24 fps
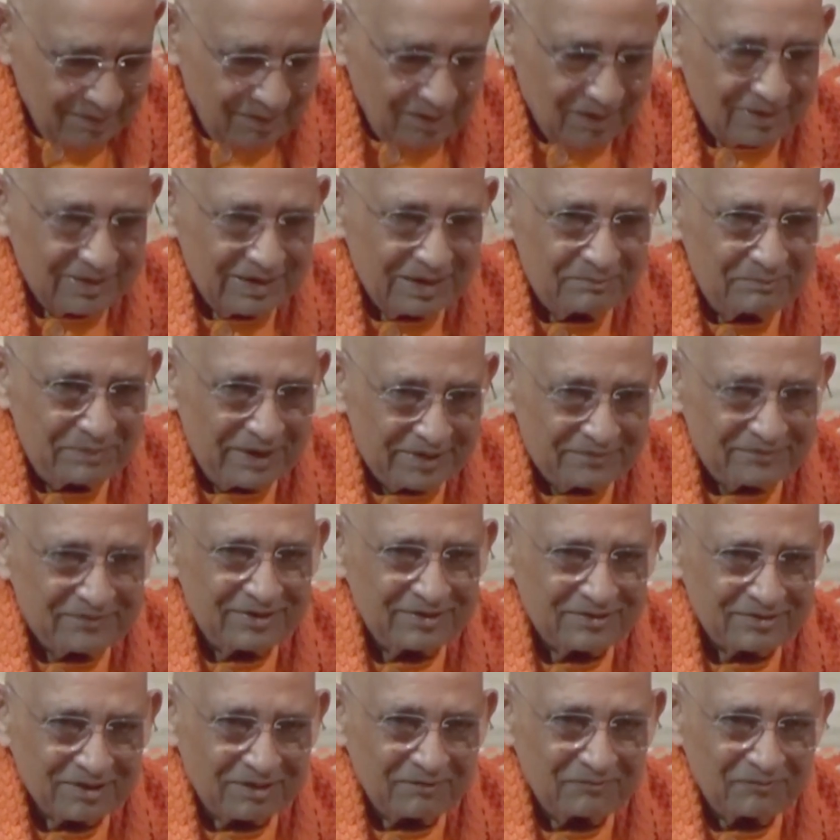on the
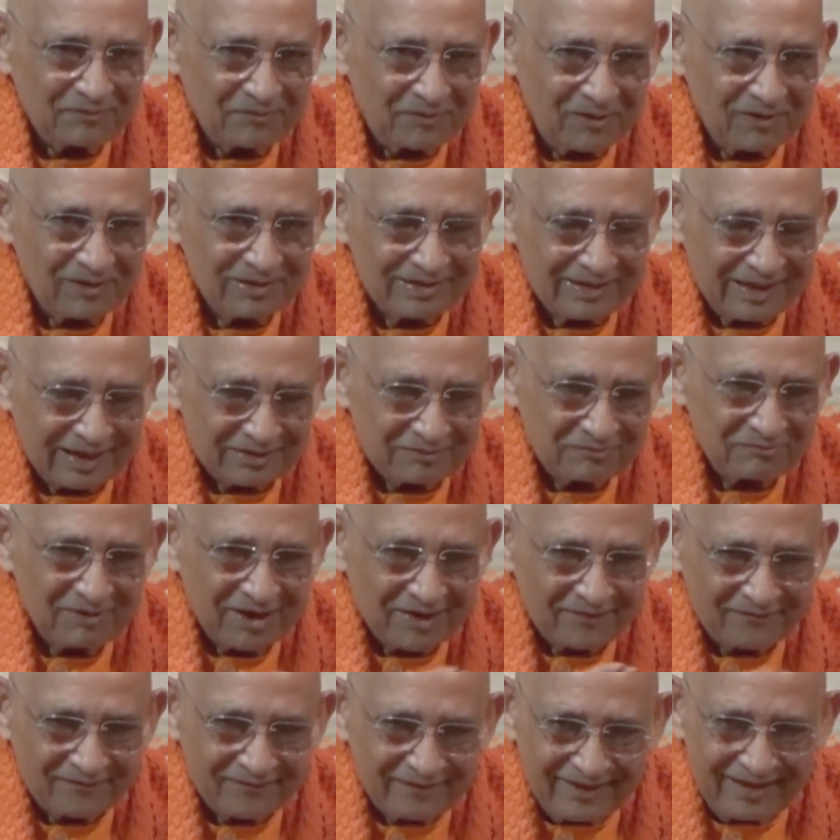basis of all that you
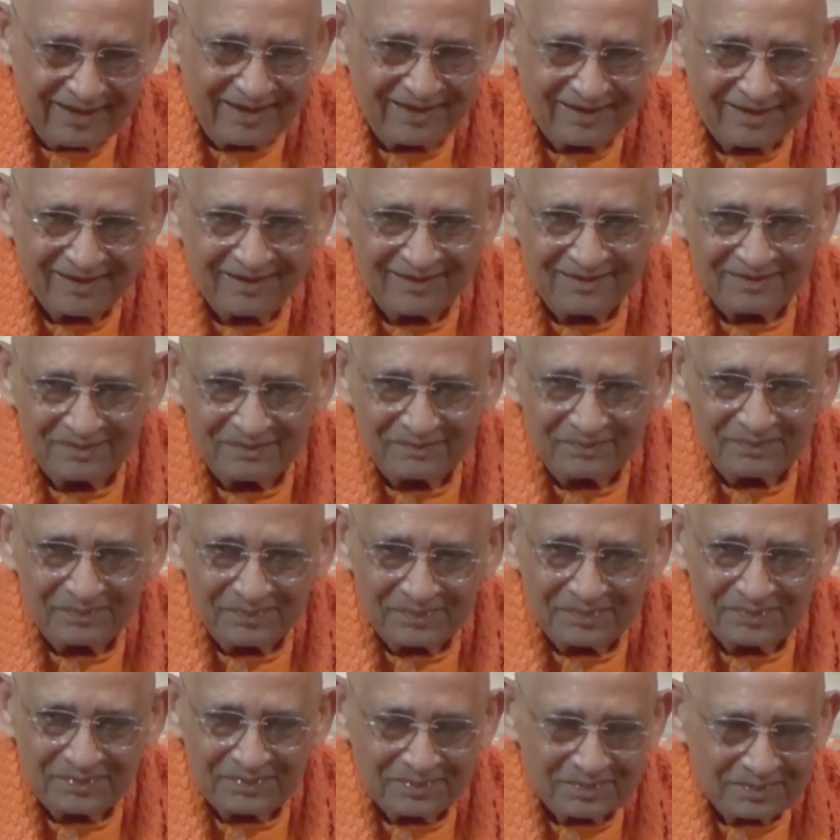are seeing.
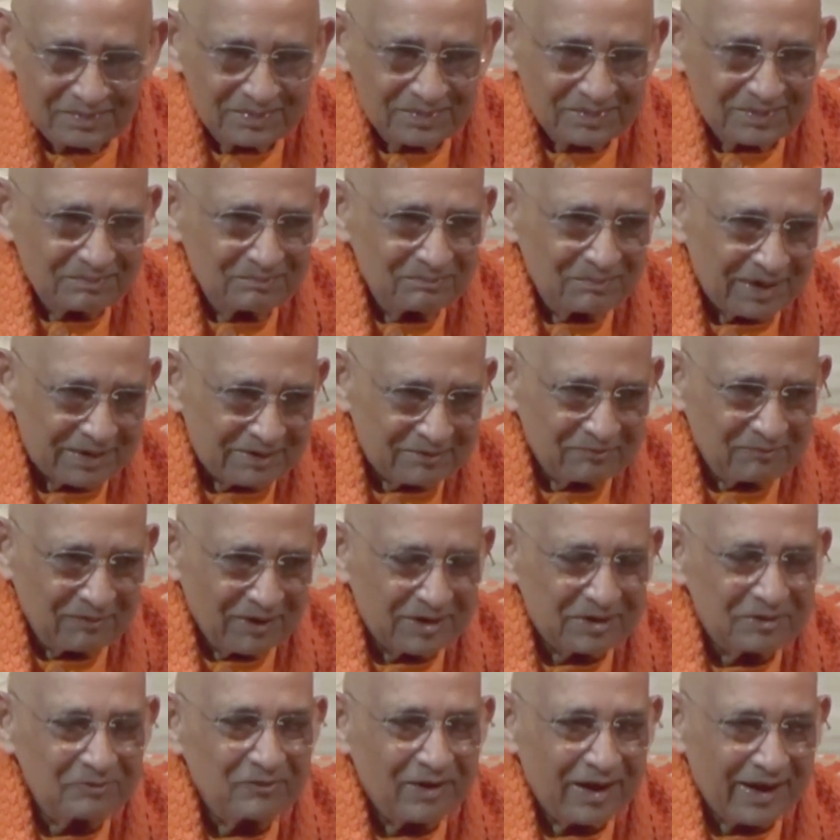But
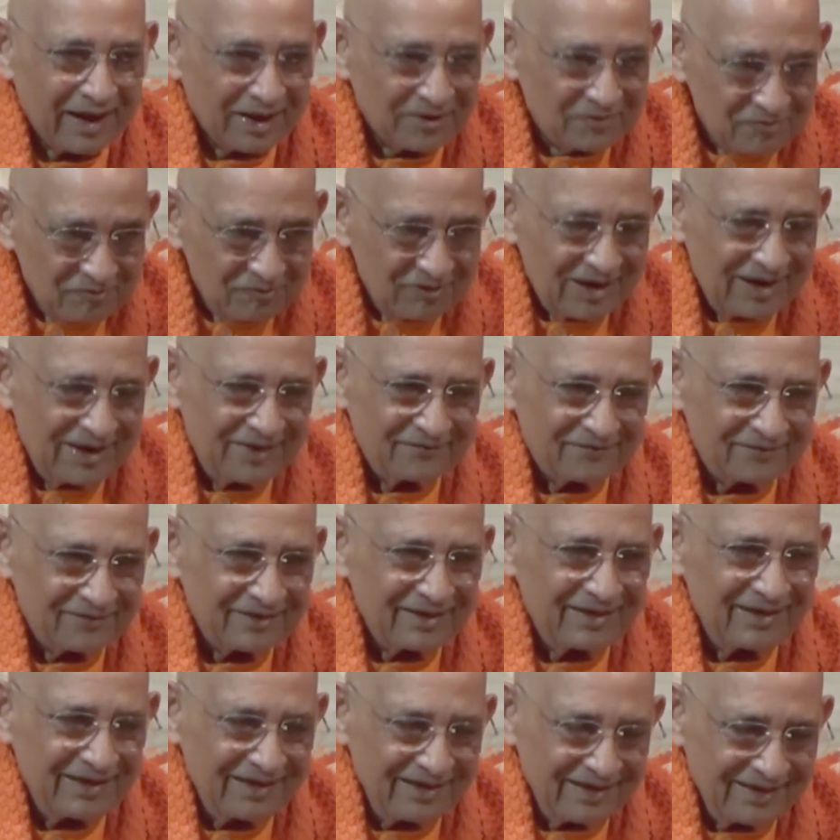what you are actually
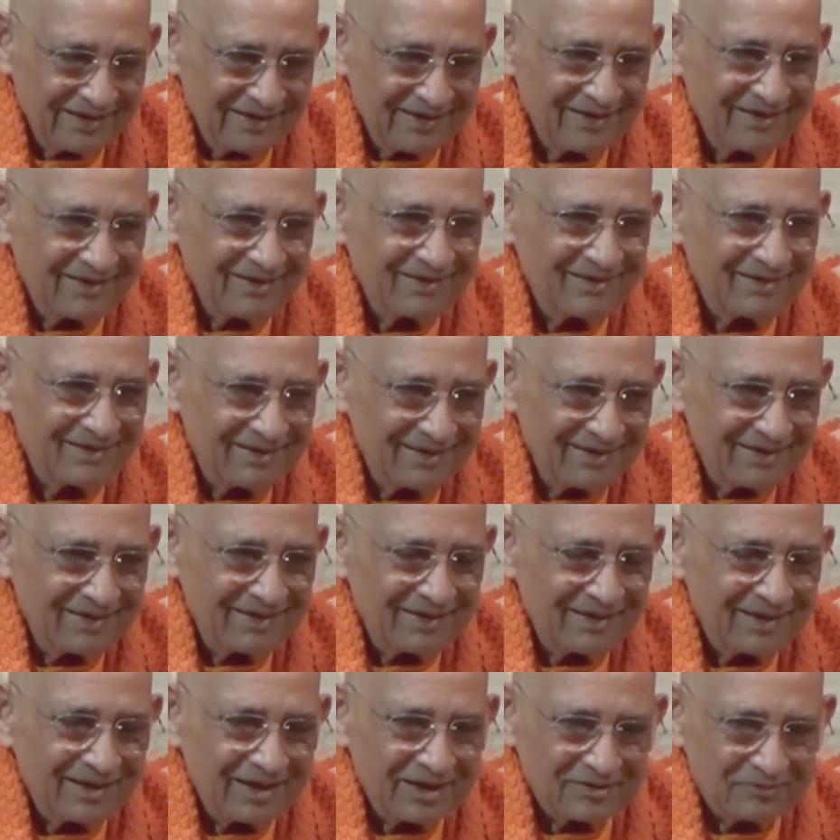seeing
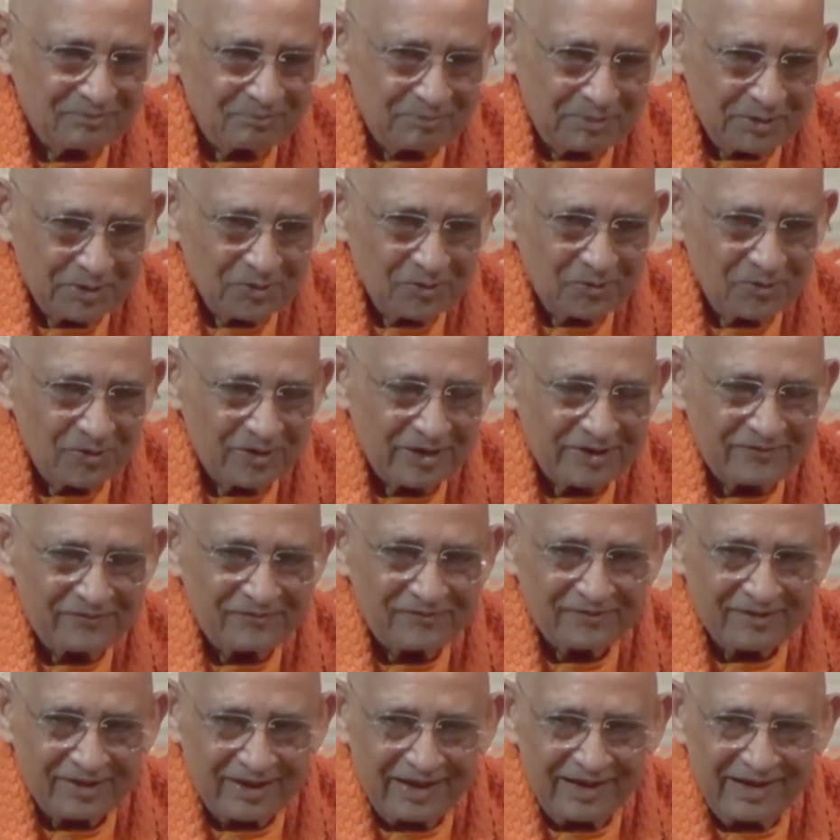is pure
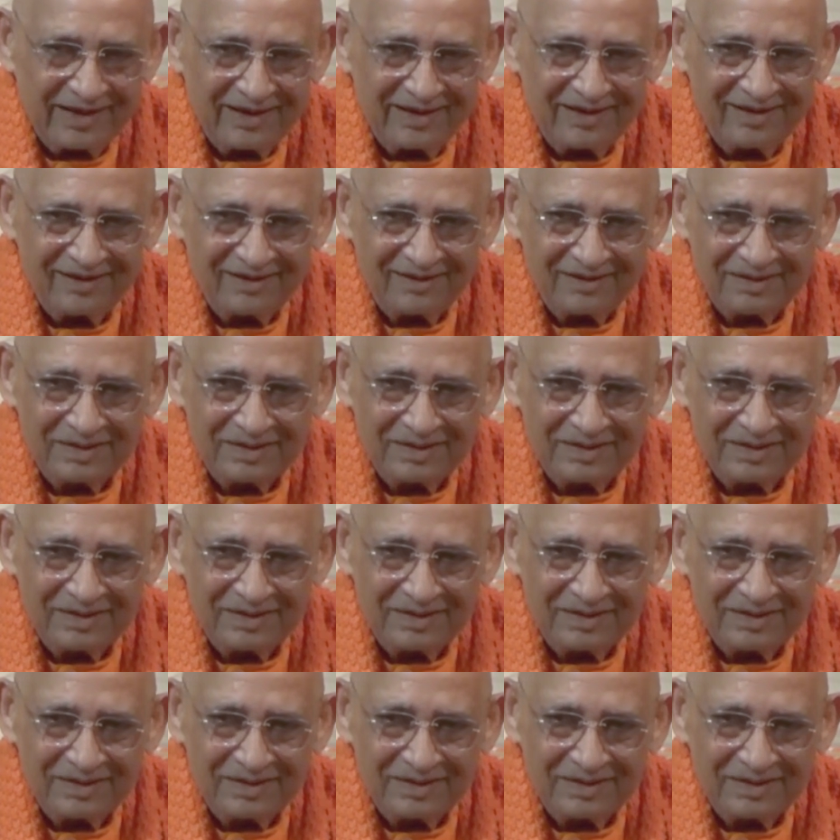screen.